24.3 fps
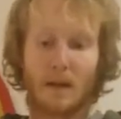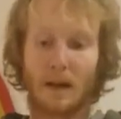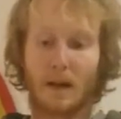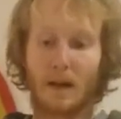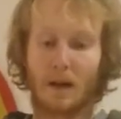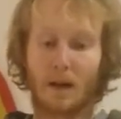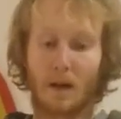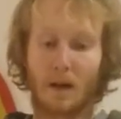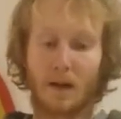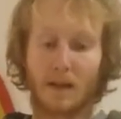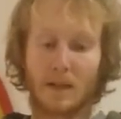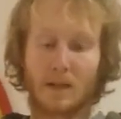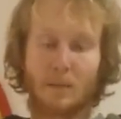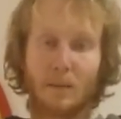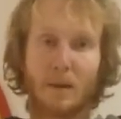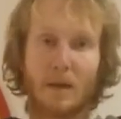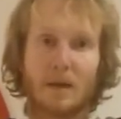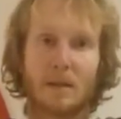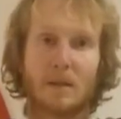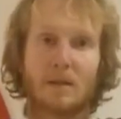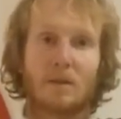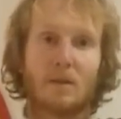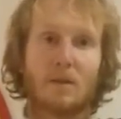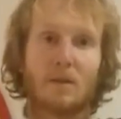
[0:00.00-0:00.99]
at high
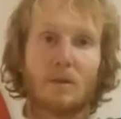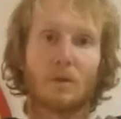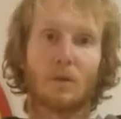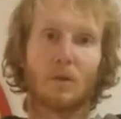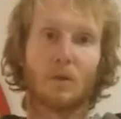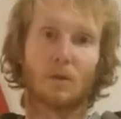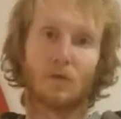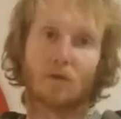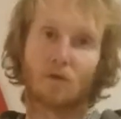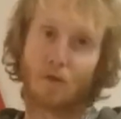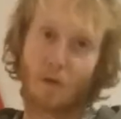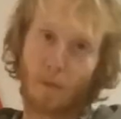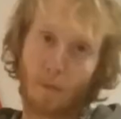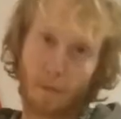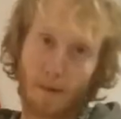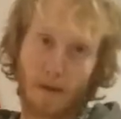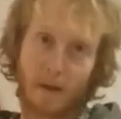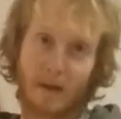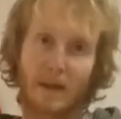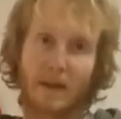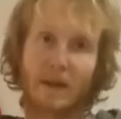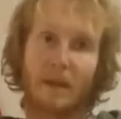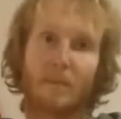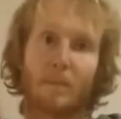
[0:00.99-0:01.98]
speeds or
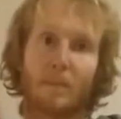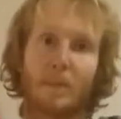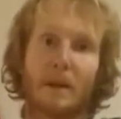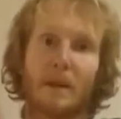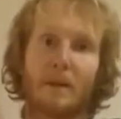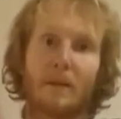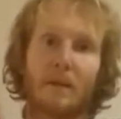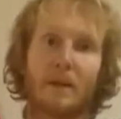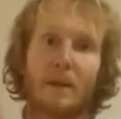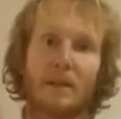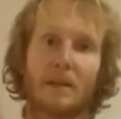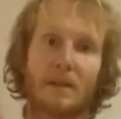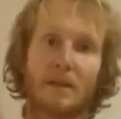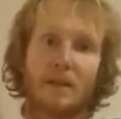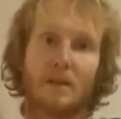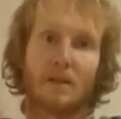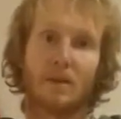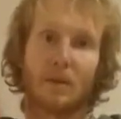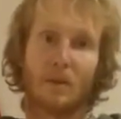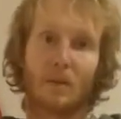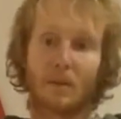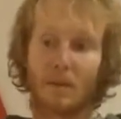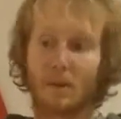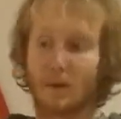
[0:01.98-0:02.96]
dropping down bigger faces
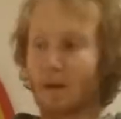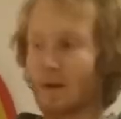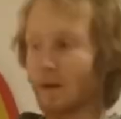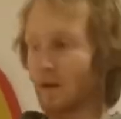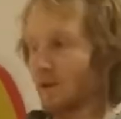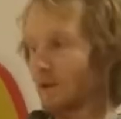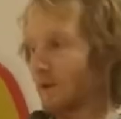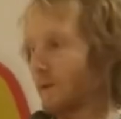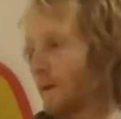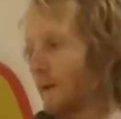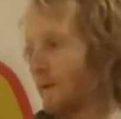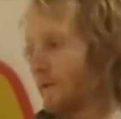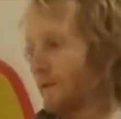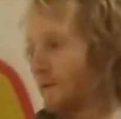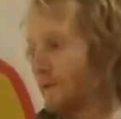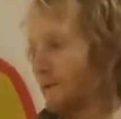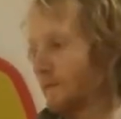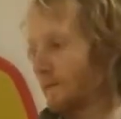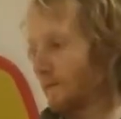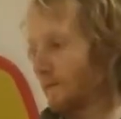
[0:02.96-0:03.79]
on larger waves.